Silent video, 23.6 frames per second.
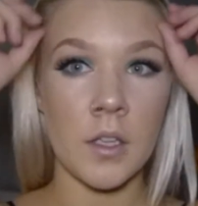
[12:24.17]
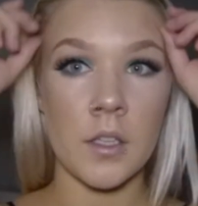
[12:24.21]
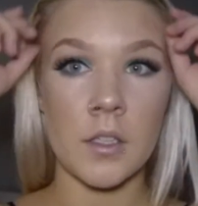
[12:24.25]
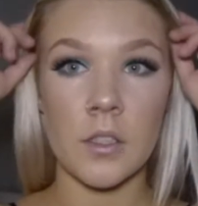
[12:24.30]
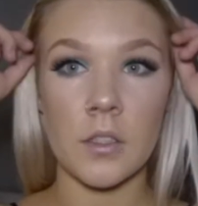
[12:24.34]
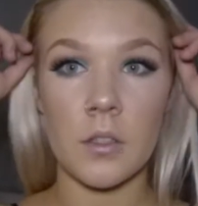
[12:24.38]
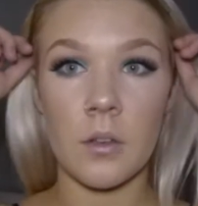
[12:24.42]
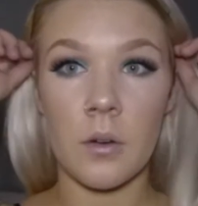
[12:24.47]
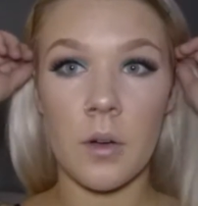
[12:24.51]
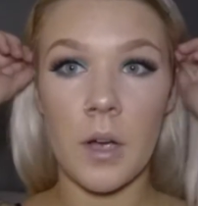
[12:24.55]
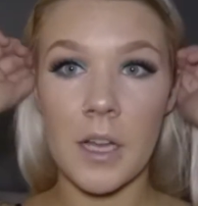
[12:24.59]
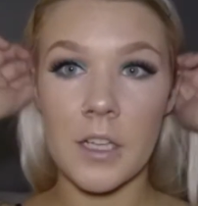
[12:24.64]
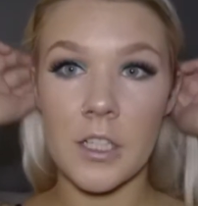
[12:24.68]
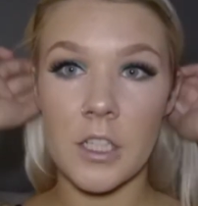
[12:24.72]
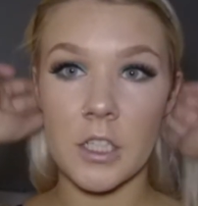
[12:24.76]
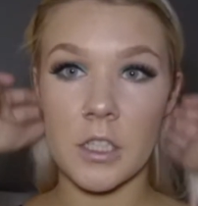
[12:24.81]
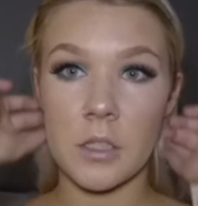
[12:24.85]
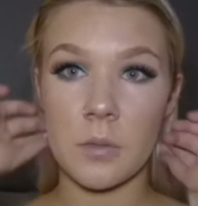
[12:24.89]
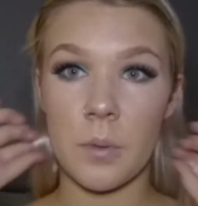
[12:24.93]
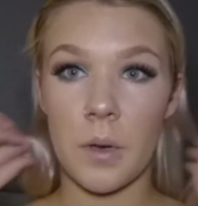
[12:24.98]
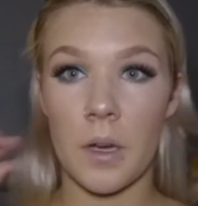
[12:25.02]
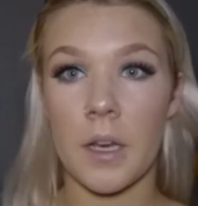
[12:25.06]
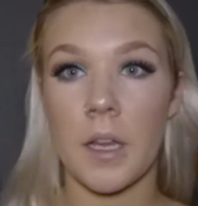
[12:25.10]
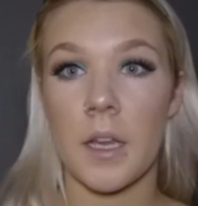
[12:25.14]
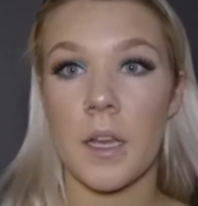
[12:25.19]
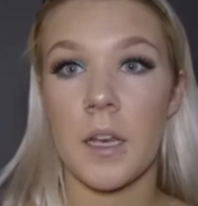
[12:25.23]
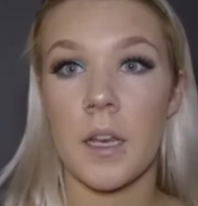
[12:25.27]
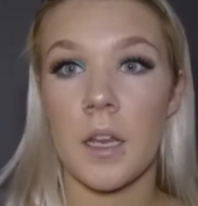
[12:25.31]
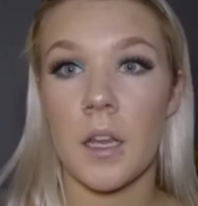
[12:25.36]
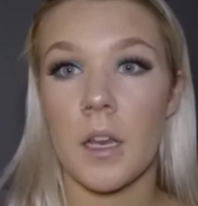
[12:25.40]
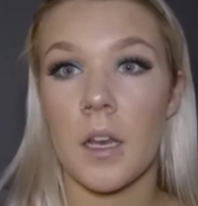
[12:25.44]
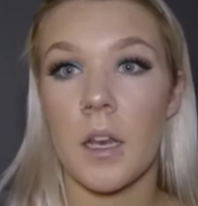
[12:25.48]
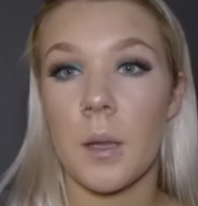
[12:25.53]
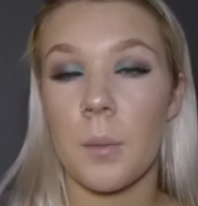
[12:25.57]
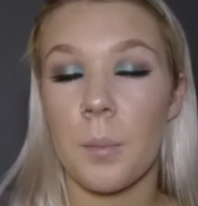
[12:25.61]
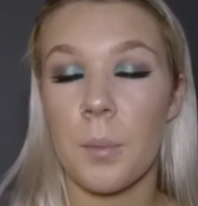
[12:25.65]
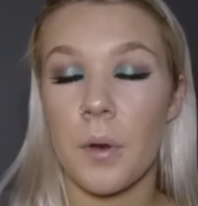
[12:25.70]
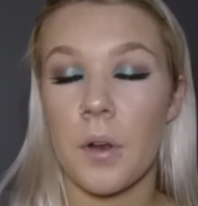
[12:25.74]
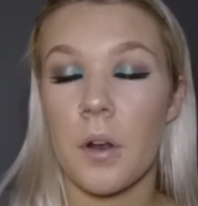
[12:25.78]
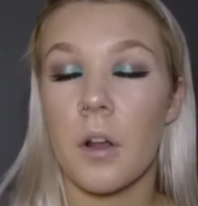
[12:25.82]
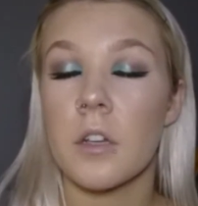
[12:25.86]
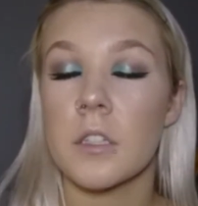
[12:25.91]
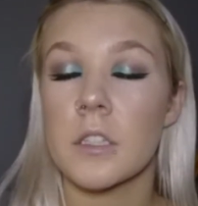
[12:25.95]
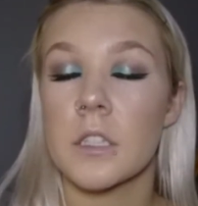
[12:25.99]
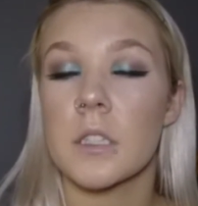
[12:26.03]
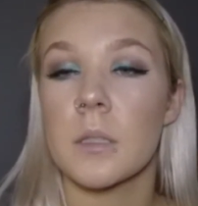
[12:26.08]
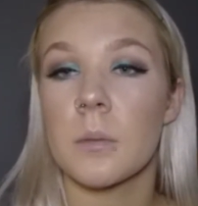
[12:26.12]
So I just went in and I put
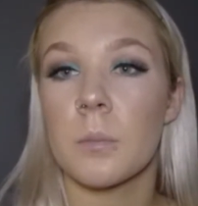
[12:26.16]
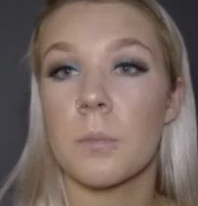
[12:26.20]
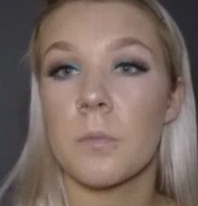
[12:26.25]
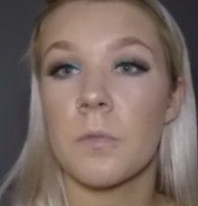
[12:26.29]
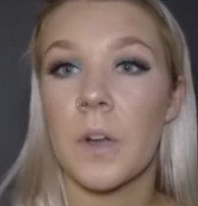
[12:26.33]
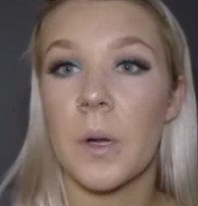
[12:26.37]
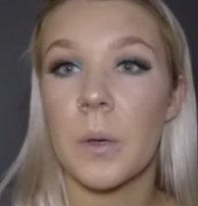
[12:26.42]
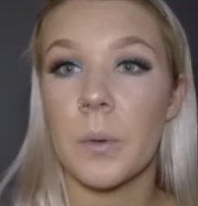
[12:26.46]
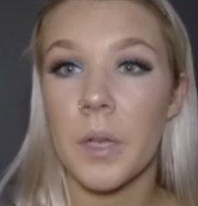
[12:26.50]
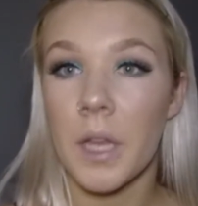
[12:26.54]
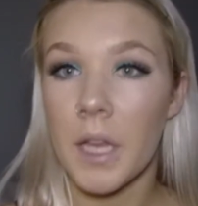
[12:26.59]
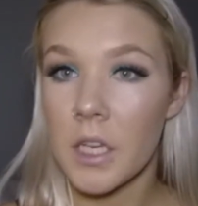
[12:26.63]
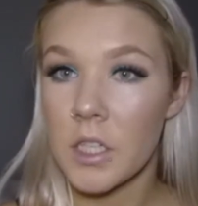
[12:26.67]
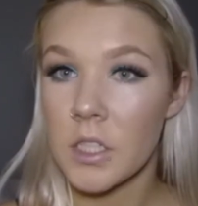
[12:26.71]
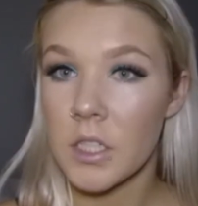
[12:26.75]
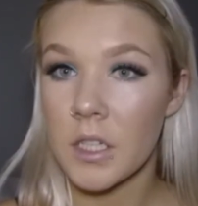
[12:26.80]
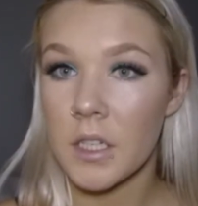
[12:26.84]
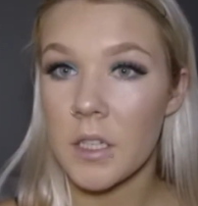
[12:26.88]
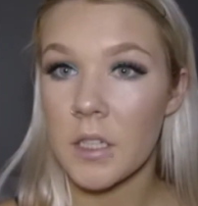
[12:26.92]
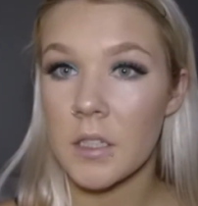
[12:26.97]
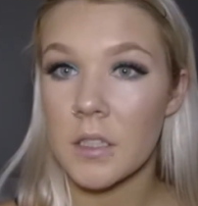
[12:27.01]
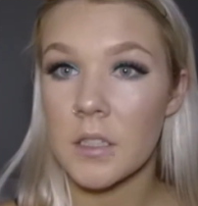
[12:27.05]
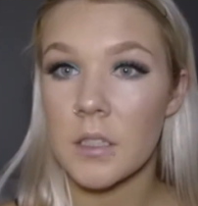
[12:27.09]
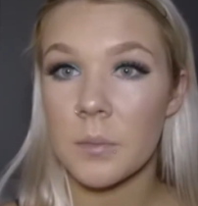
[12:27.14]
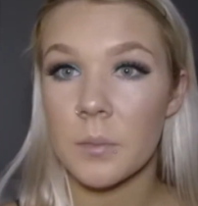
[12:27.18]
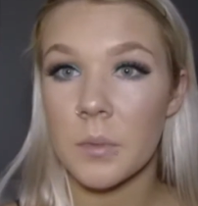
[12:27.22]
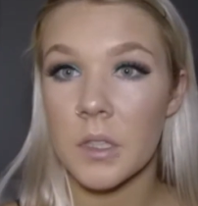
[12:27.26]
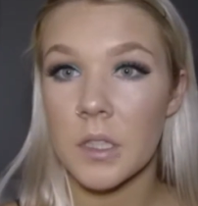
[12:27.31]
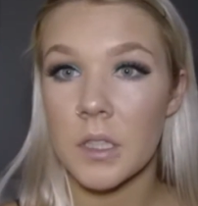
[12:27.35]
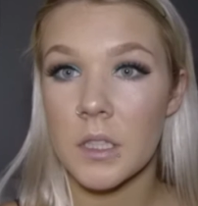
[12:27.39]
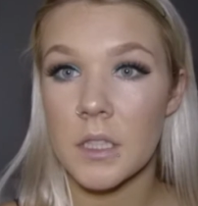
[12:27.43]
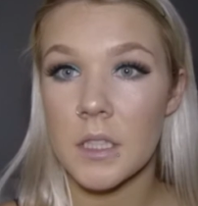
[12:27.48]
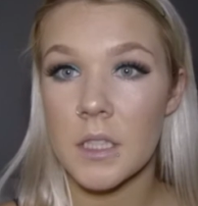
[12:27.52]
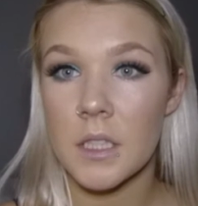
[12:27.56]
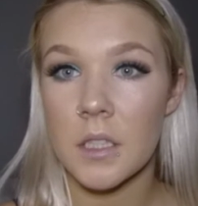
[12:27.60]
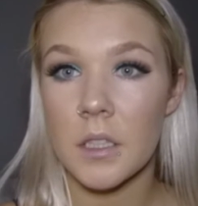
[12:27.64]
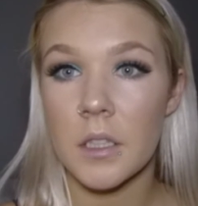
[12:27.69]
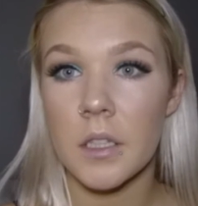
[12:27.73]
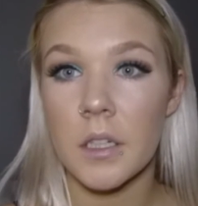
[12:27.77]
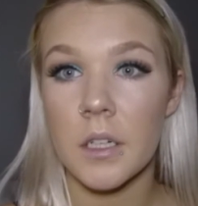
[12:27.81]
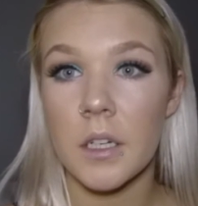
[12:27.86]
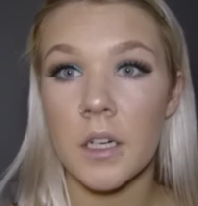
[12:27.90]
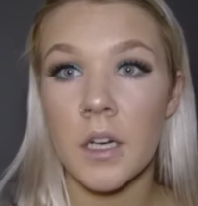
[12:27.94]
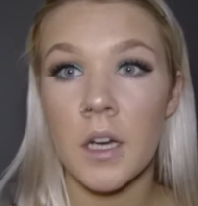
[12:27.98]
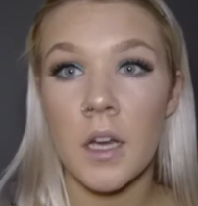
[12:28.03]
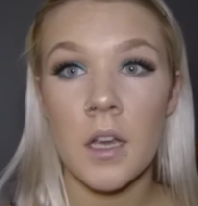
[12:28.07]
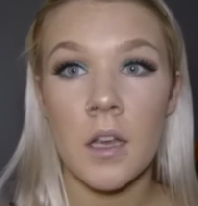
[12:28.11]
on some foundation, some
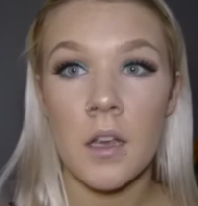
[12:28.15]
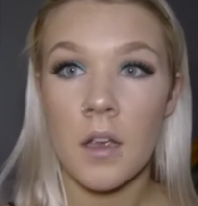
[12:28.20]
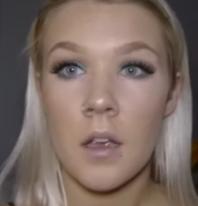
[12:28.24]
concealer,